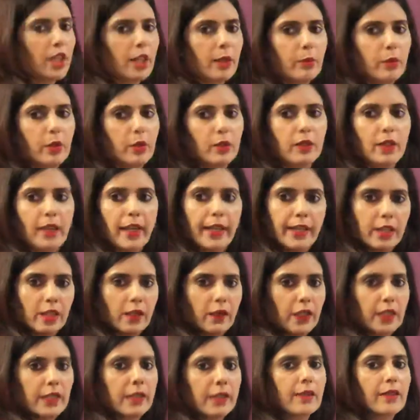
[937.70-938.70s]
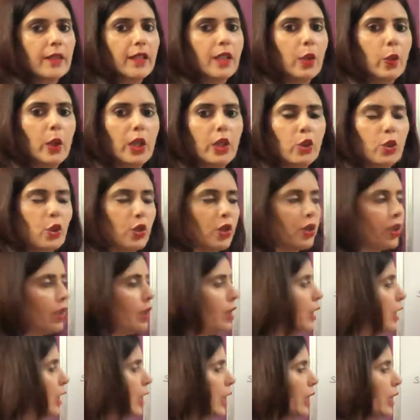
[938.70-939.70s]
table as well as the equation.
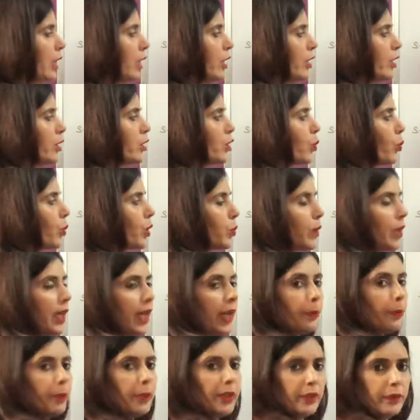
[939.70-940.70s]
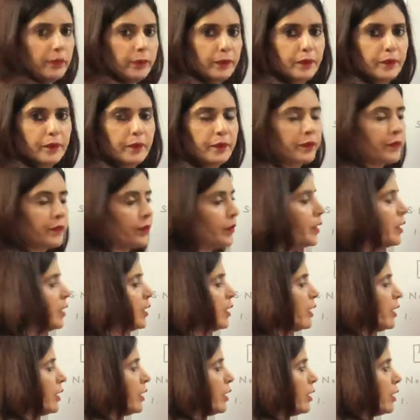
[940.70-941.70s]
So what will happen?
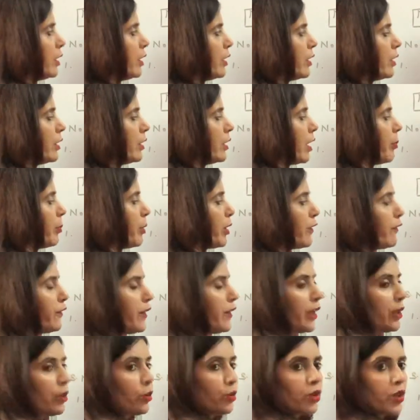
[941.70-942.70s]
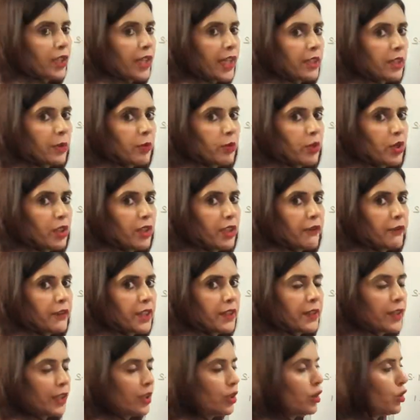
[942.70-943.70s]
Number of nitrogen atoms on left
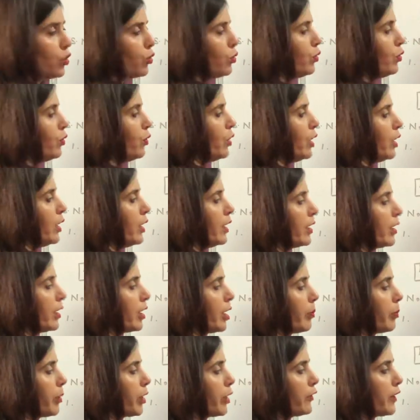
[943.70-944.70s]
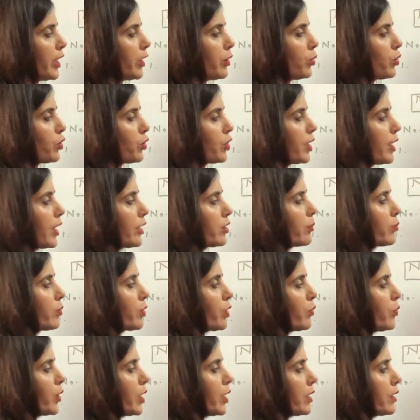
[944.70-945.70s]
hand side 2. Number of nitrogen atoms
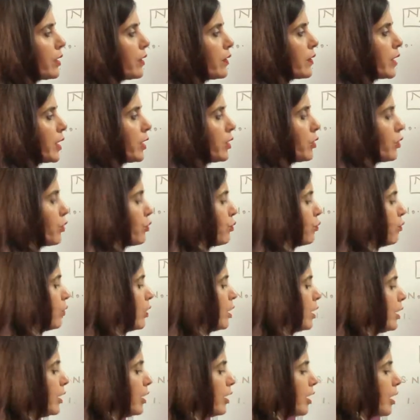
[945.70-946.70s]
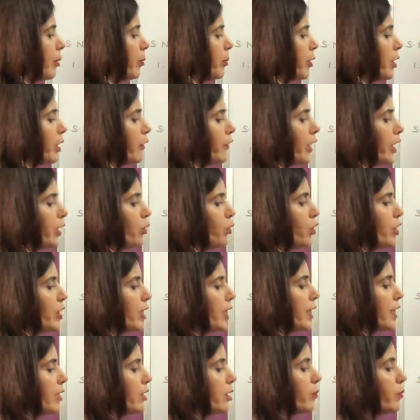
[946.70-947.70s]
on right hand side 2. Number of hydrogen
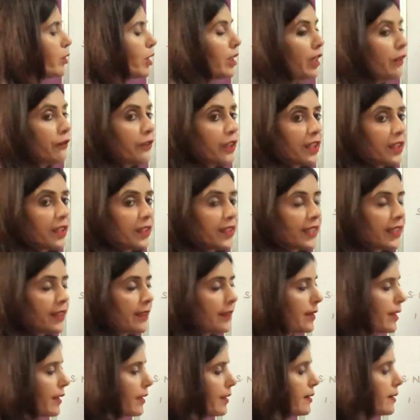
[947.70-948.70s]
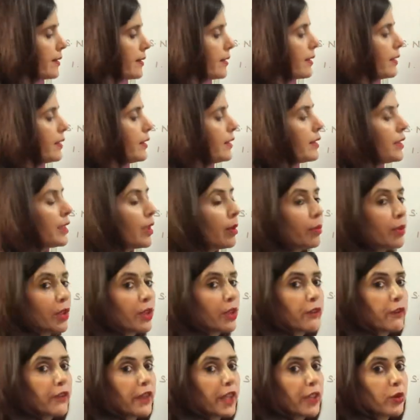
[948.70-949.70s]
atoms on left hand side 6. Number
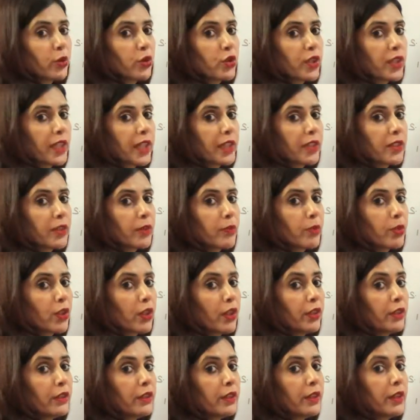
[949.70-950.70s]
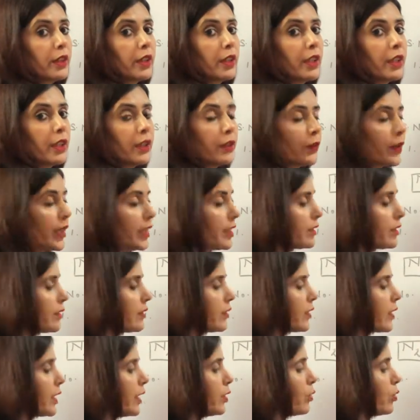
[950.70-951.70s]
of hydrogen atoms on right hand
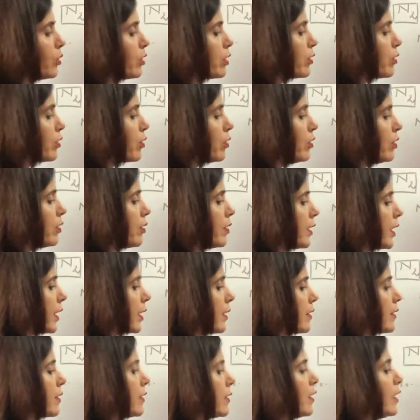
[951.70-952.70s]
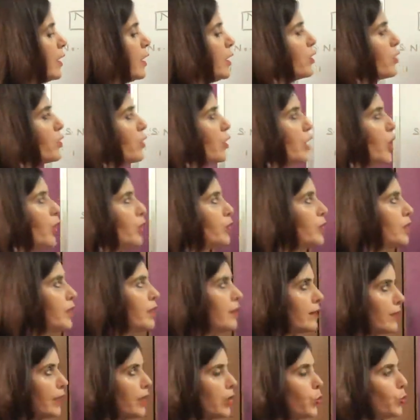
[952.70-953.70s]
side also 6. So now
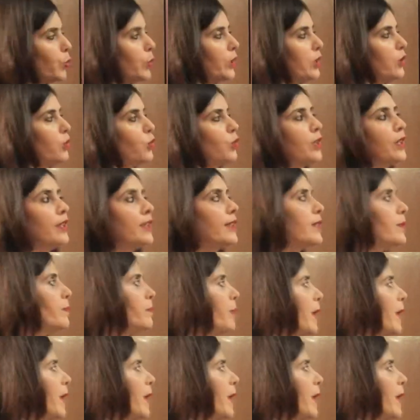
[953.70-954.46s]
this equation is